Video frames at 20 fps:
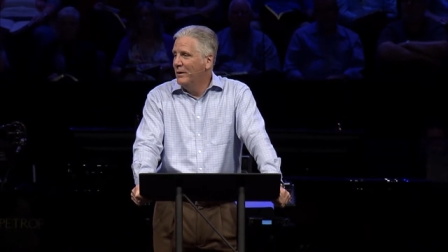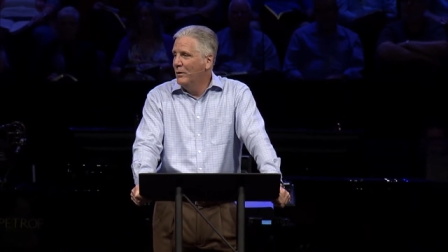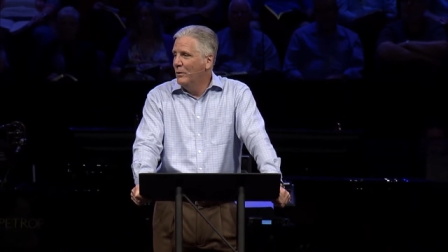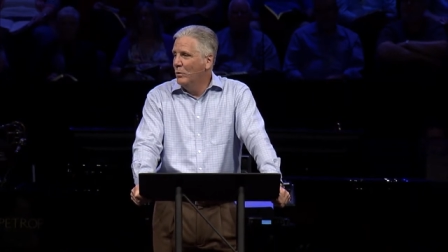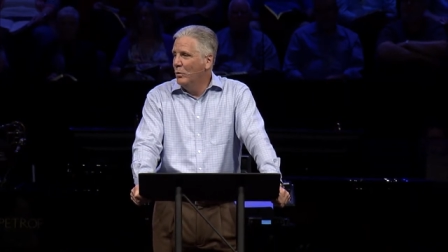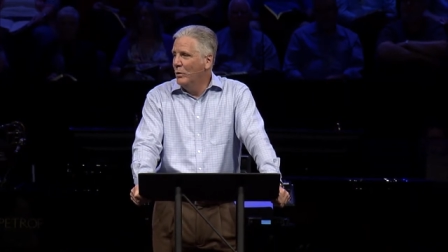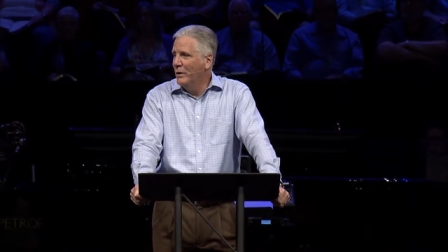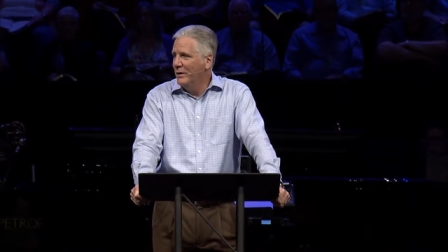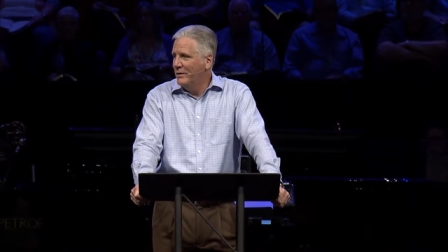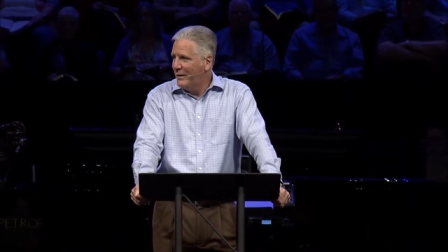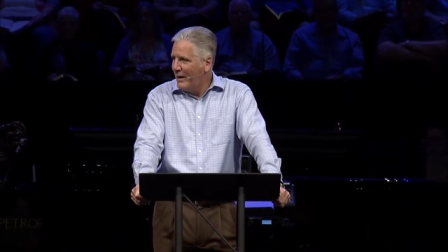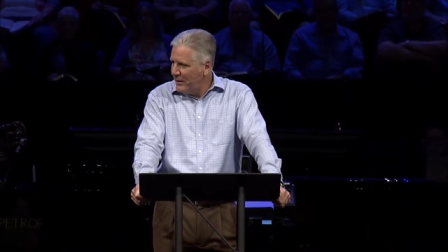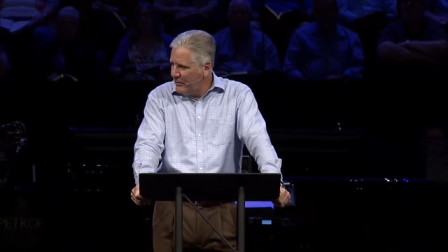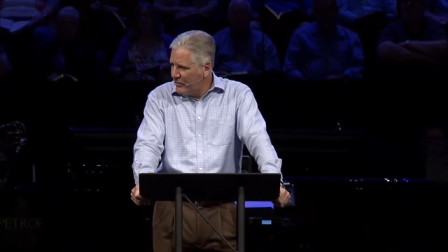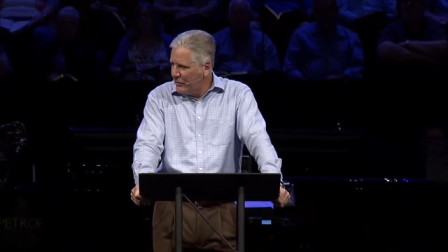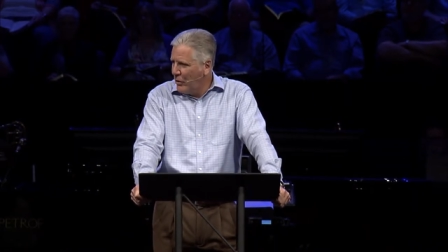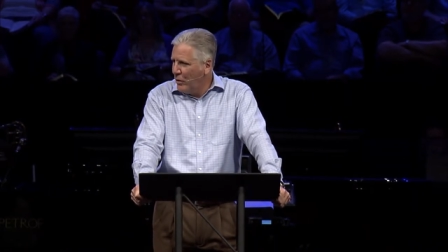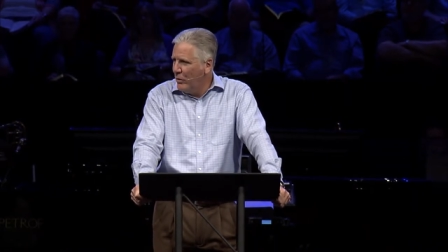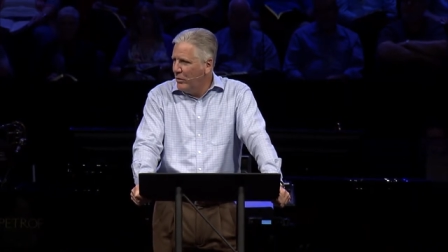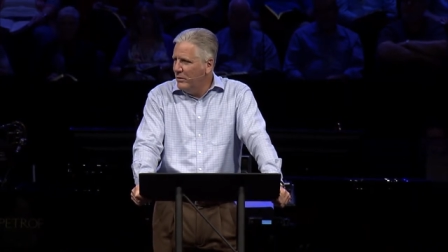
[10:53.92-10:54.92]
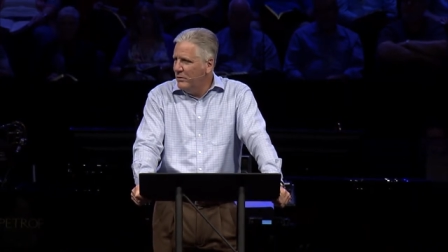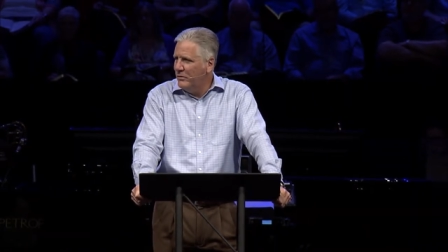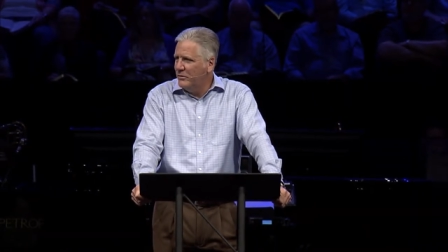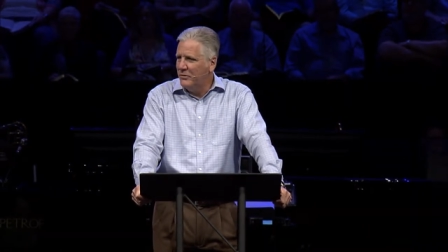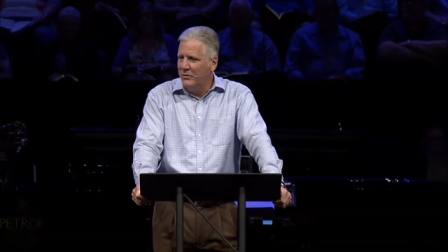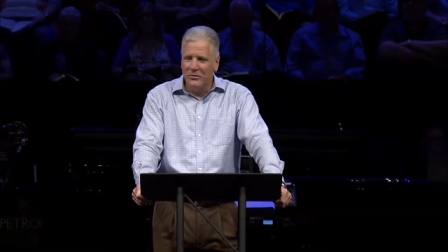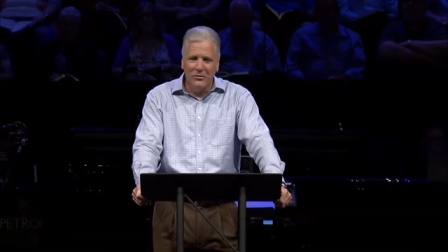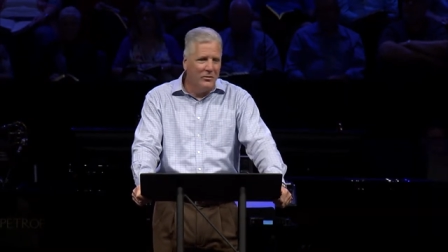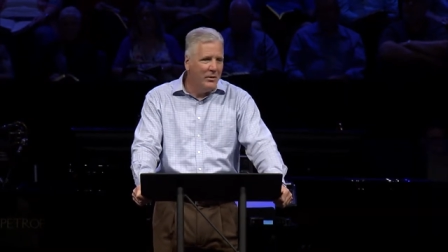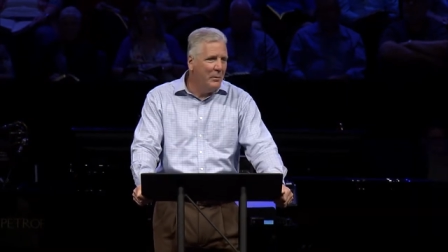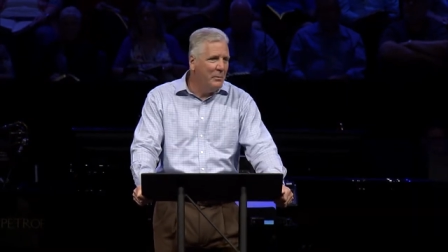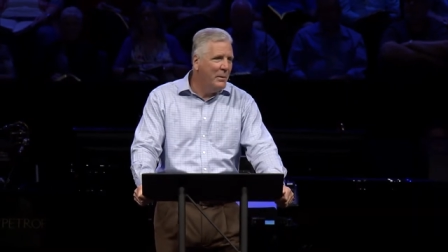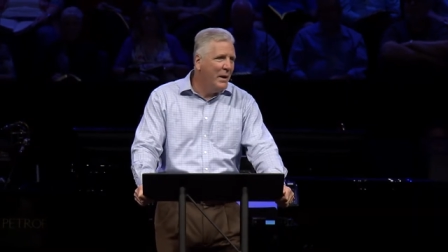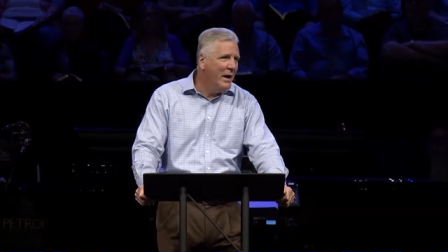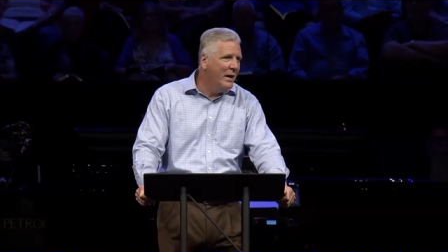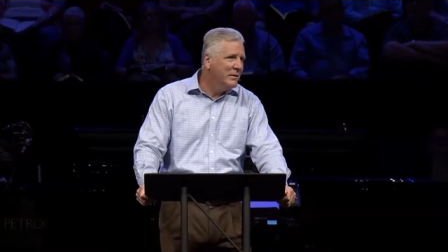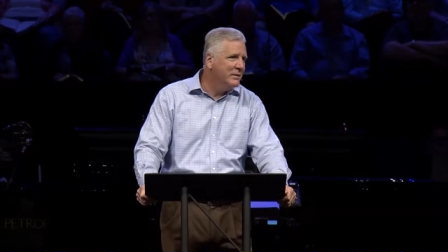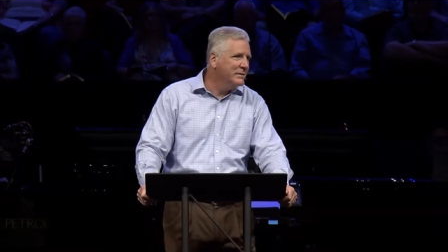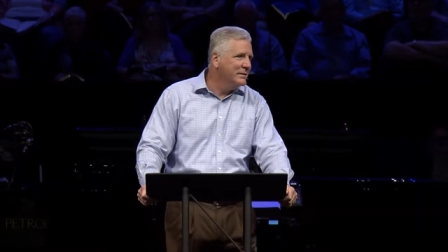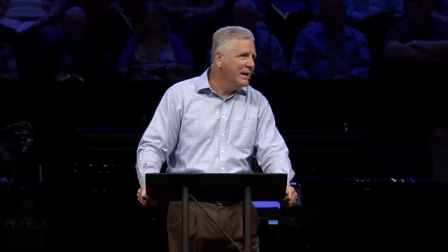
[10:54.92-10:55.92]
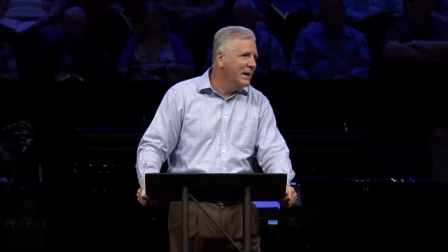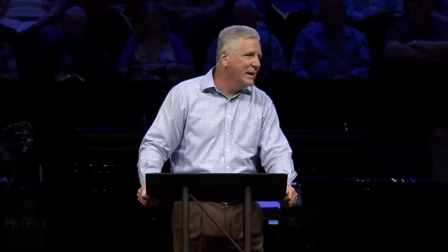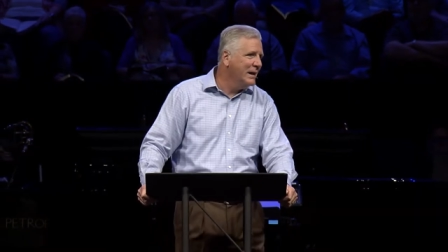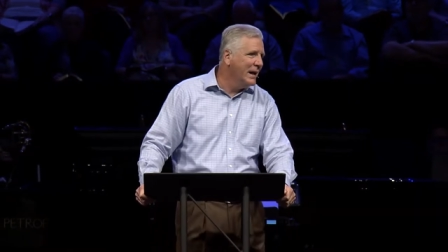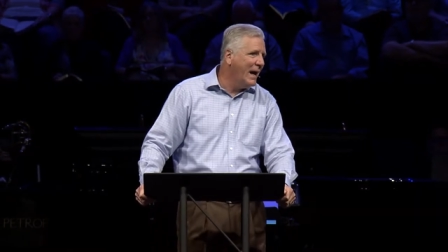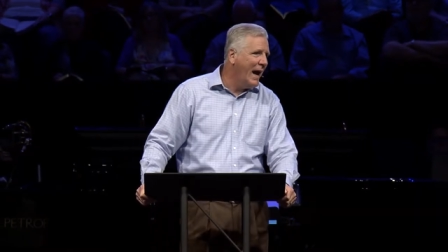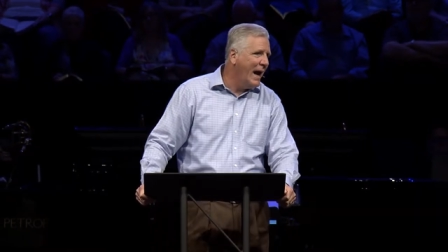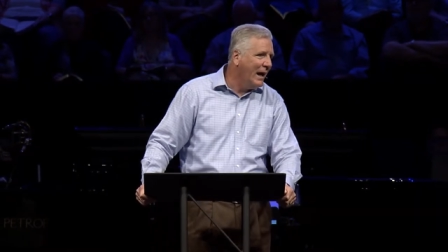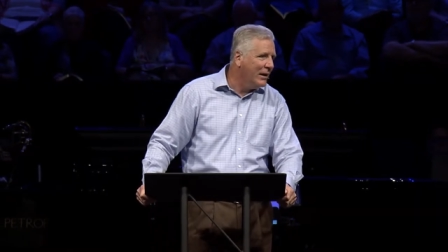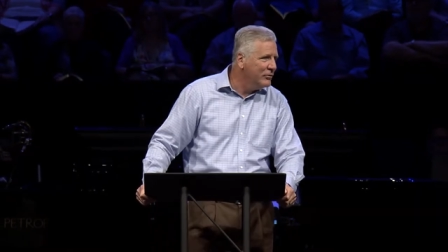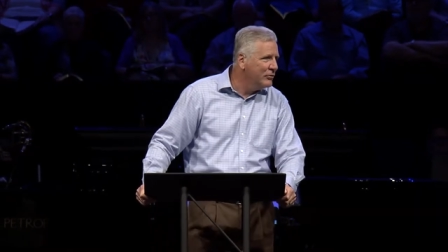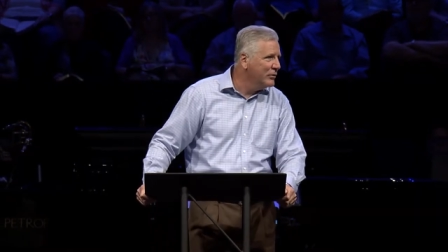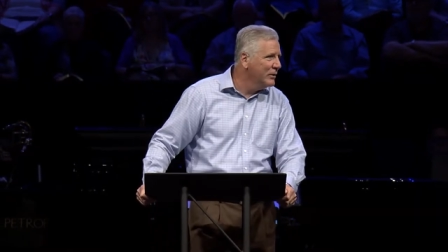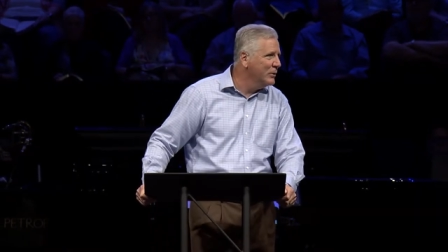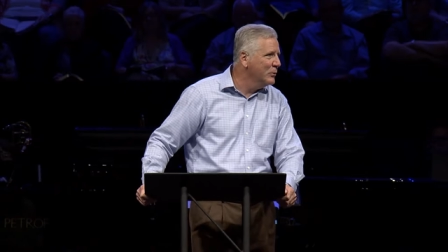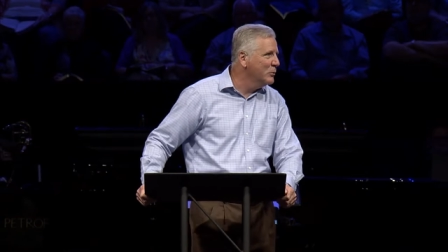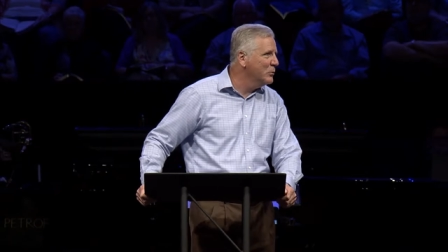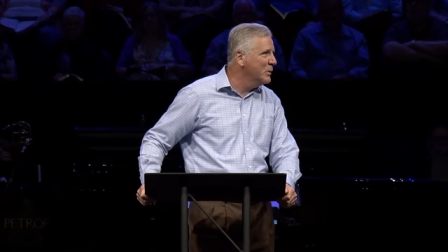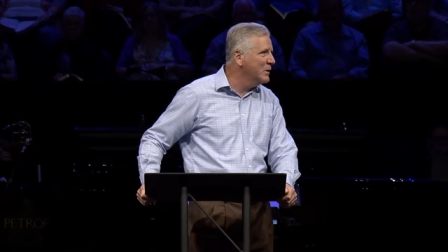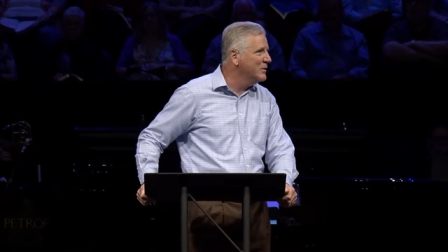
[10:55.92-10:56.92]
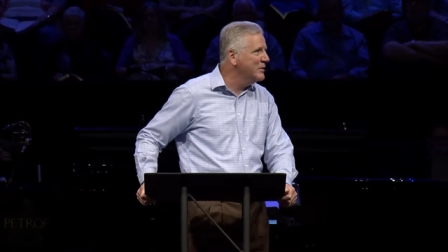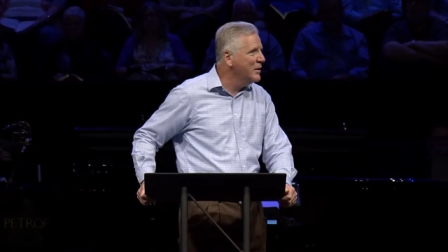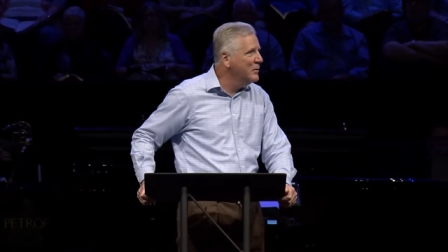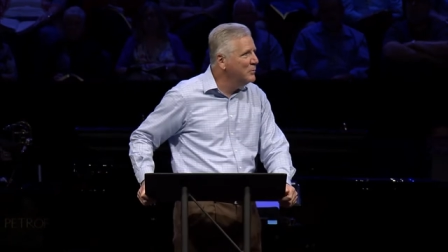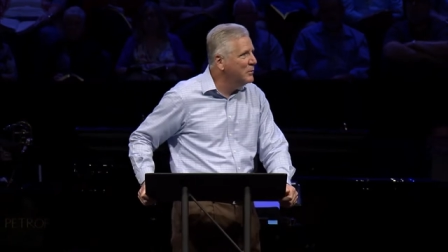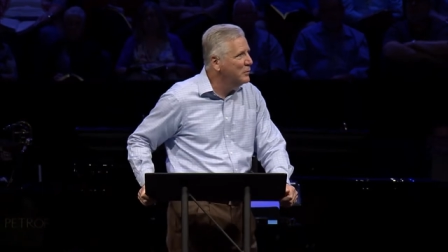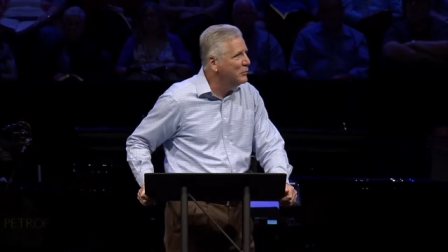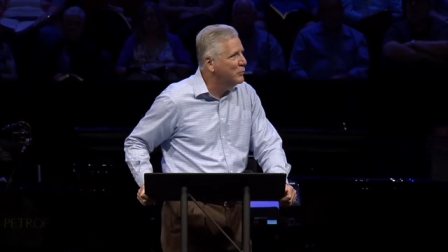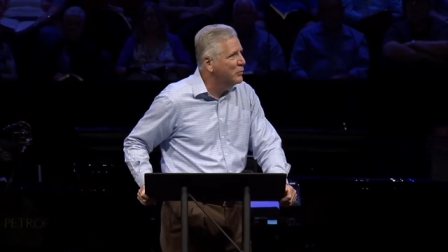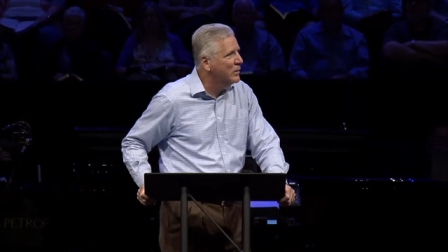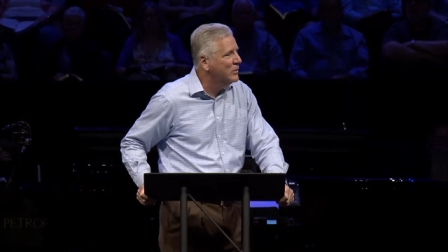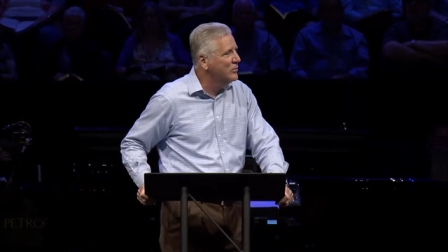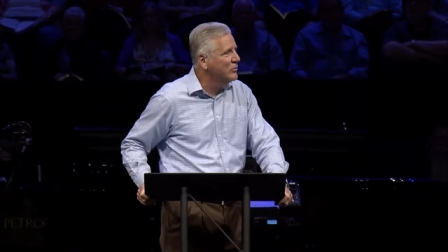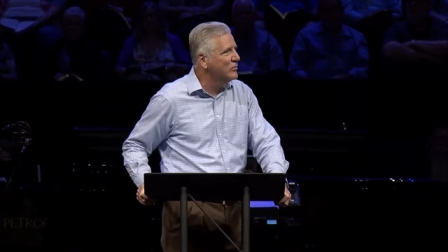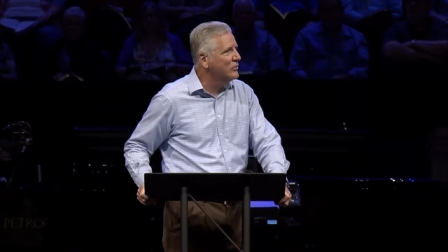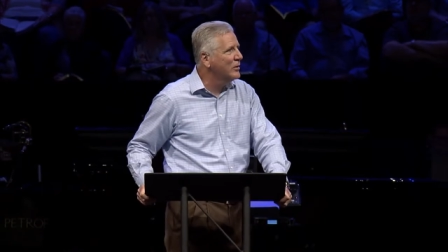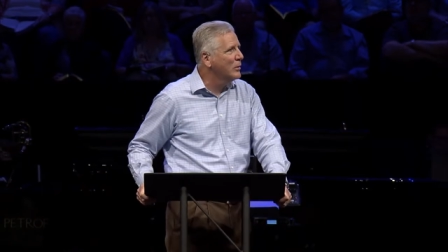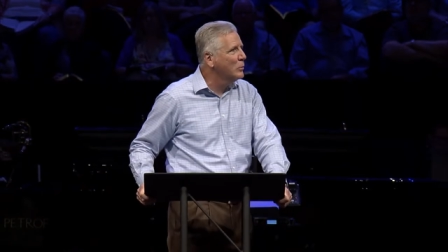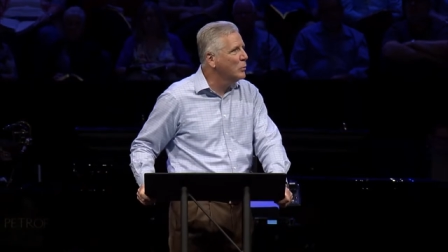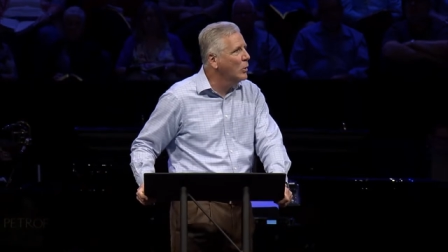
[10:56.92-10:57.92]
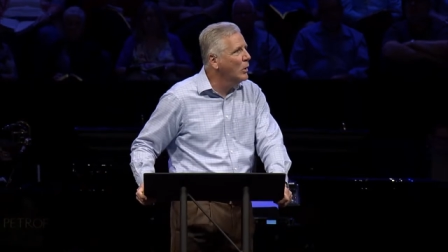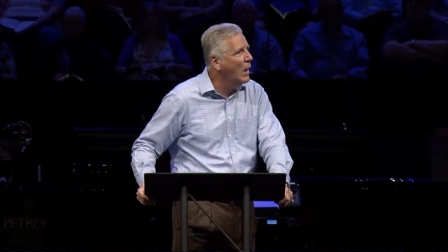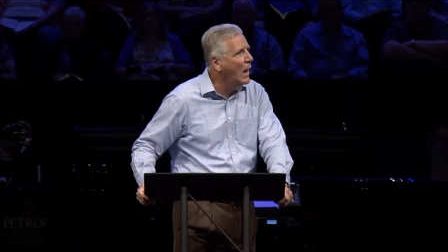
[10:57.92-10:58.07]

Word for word: When it takes courage to step out and take action, it would be tempting for us to say, Well,